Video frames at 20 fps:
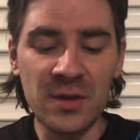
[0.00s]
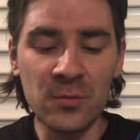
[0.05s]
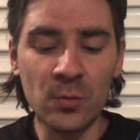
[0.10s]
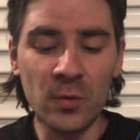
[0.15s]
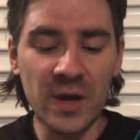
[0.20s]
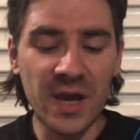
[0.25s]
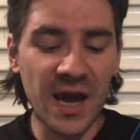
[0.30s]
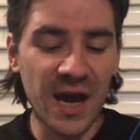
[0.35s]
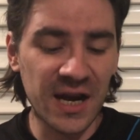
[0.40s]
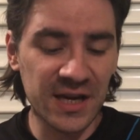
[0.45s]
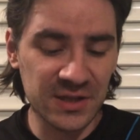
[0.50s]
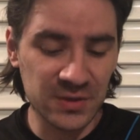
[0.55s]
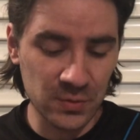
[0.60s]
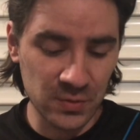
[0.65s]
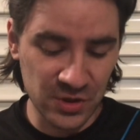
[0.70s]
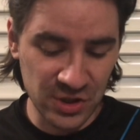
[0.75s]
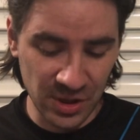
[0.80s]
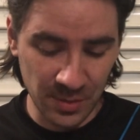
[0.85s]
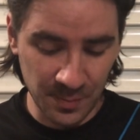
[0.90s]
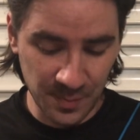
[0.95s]
and we are
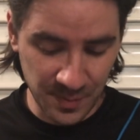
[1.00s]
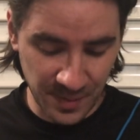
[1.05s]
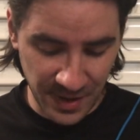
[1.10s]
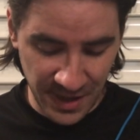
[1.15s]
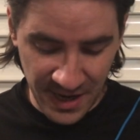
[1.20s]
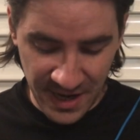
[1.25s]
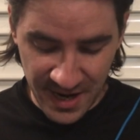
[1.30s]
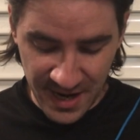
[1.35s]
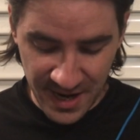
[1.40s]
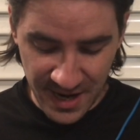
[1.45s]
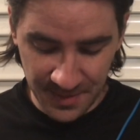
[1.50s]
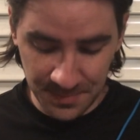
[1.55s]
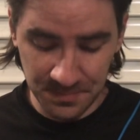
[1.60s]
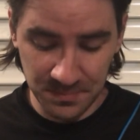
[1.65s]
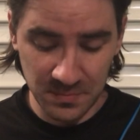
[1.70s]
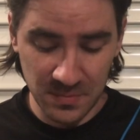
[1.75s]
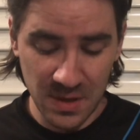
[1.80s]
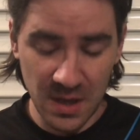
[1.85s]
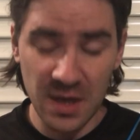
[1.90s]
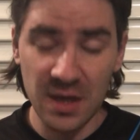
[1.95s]
to jump uh,
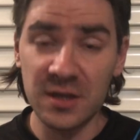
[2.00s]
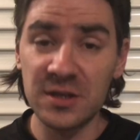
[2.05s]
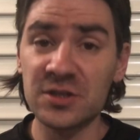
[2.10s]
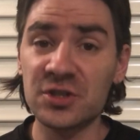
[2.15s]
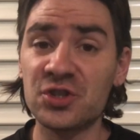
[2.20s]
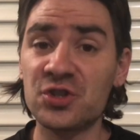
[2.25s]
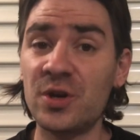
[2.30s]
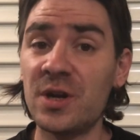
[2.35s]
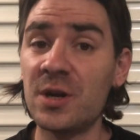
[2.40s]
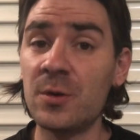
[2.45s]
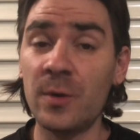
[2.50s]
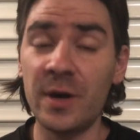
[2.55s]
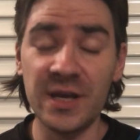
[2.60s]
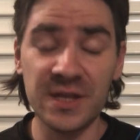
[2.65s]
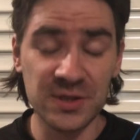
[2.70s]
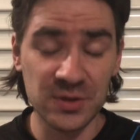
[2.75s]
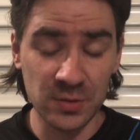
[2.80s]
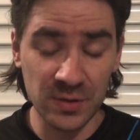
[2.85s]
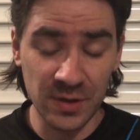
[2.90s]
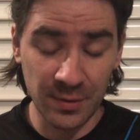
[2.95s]
straight away
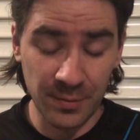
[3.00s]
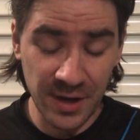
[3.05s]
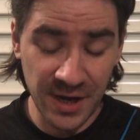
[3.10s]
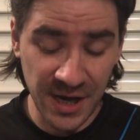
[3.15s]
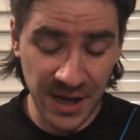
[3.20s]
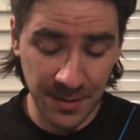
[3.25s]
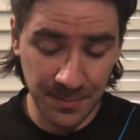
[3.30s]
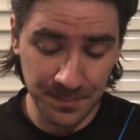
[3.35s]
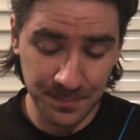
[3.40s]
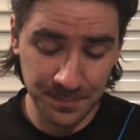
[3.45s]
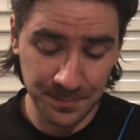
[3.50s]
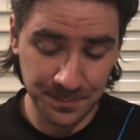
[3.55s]
into the reading.